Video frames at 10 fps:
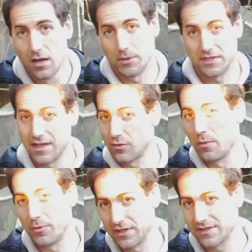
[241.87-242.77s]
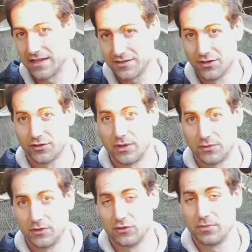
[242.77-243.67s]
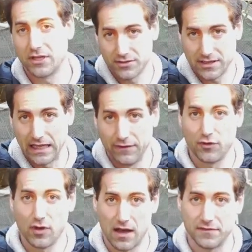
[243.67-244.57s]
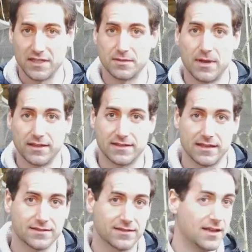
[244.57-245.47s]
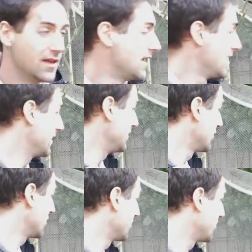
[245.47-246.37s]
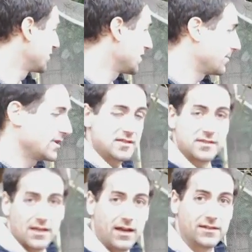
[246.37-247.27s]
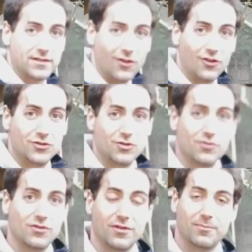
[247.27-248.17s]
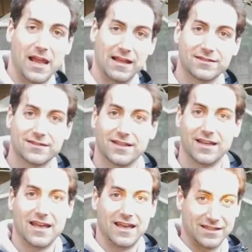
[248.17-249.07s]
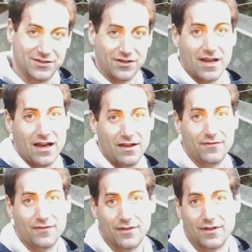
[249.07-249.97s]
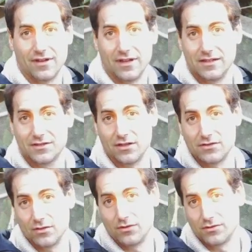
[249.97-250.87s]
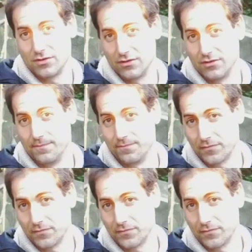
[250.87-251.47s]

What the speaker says: But in aquaponics, that's not what we do, because if you have this mindset, then you're going to put some pesticide on your plants, it's going to have the